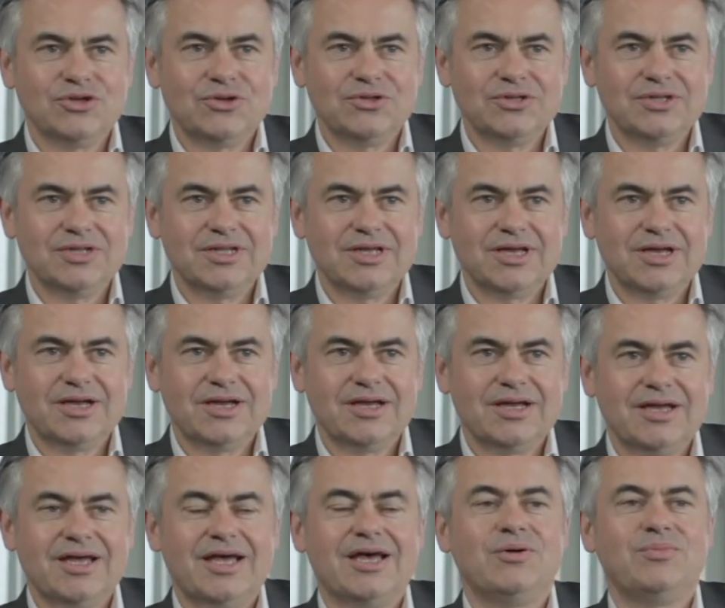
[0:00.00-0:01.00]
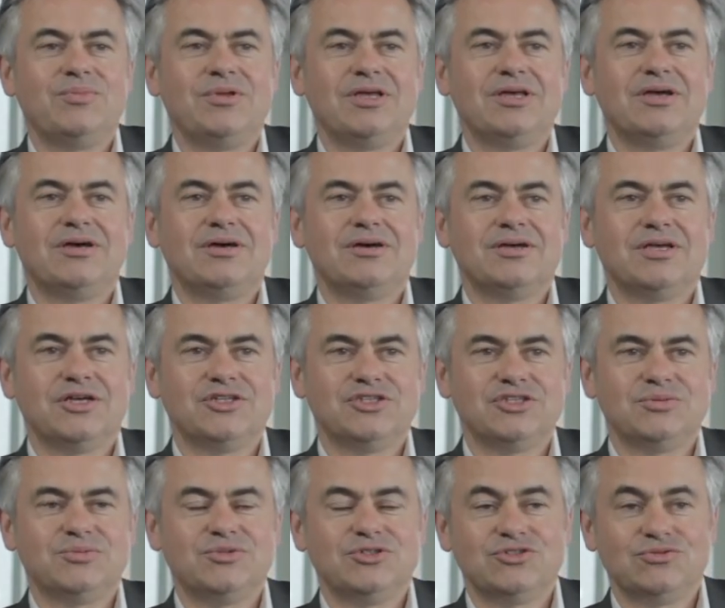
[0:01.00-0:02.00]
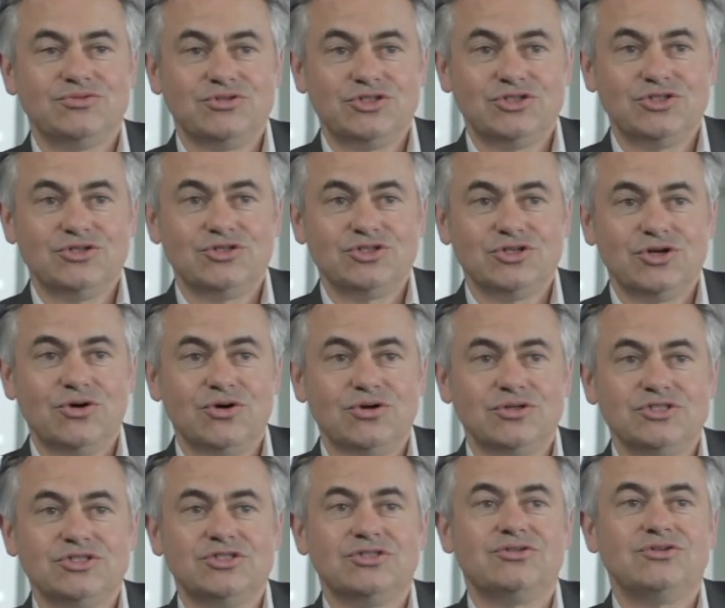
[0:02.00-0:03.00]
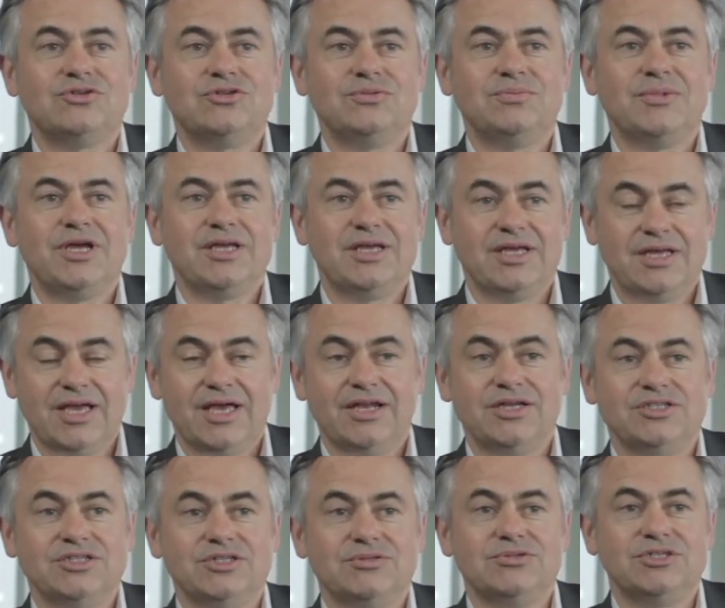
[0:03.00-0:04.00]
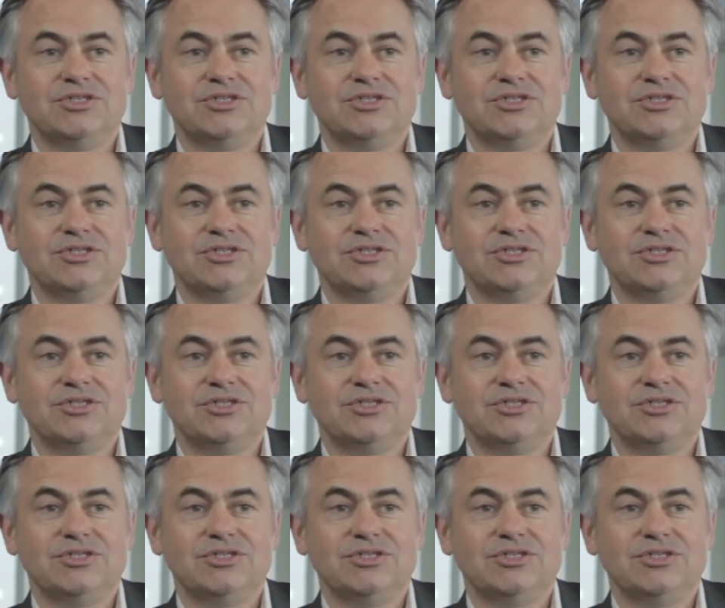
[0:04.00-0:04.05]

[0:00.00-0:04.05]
on uh, helping our customers reduce costs through making energy